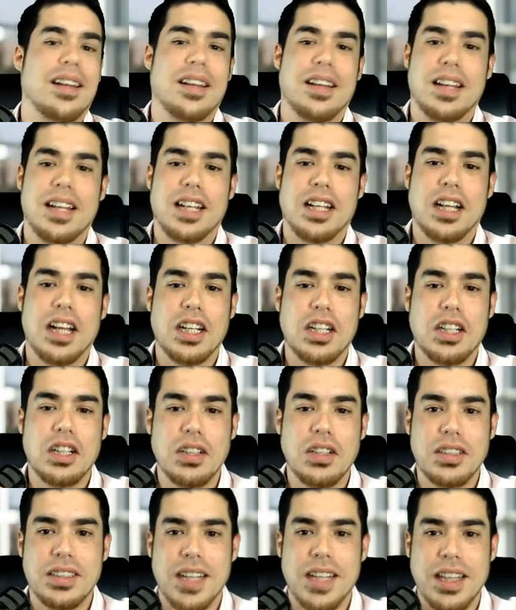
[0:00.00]
It
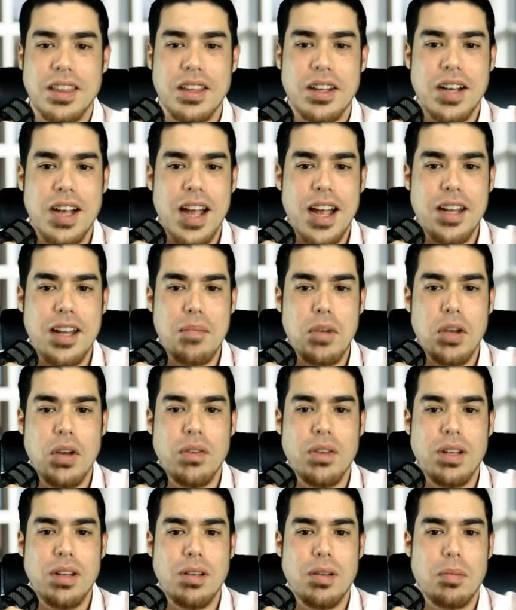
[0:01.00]
looks like they're kind of
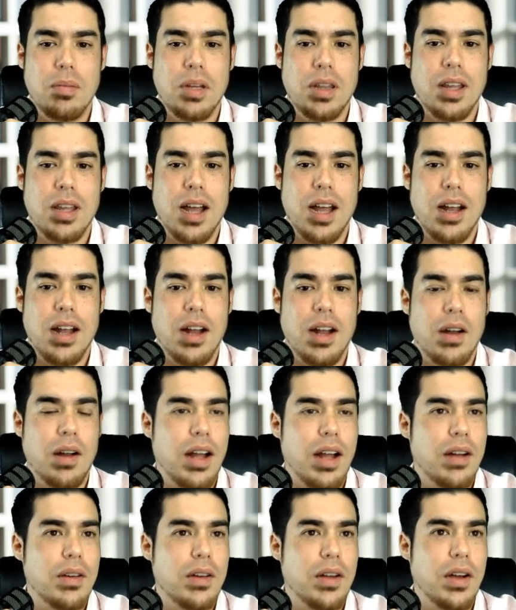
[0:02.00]
moving, but I
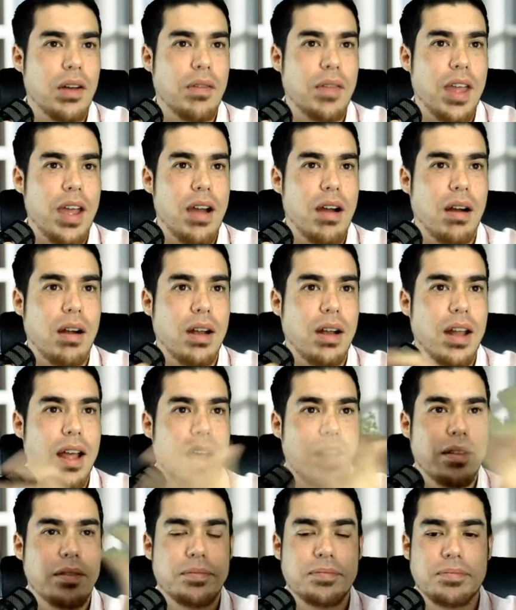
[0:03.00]
don't know if they are or not.